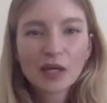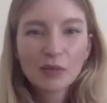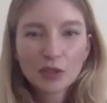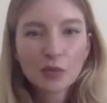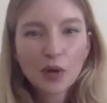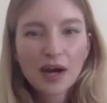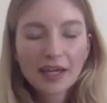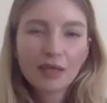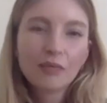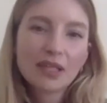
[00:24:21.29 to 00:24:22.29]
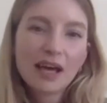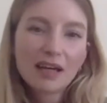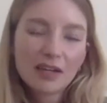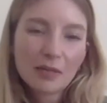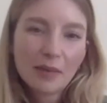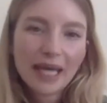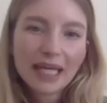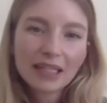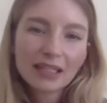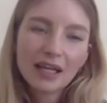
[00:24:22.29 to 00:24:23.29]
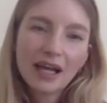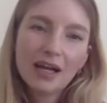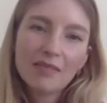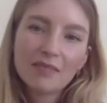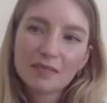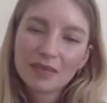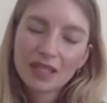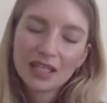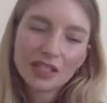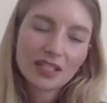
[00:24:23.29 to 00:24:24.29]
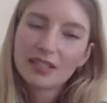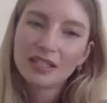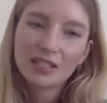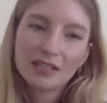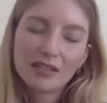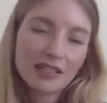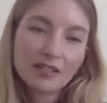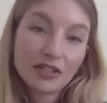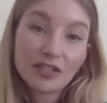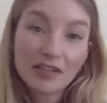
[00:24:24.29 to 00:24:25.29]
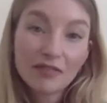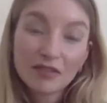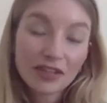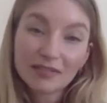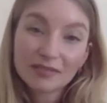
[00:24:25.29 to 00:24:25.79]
Like when you're working with that kind of paint, it's just different.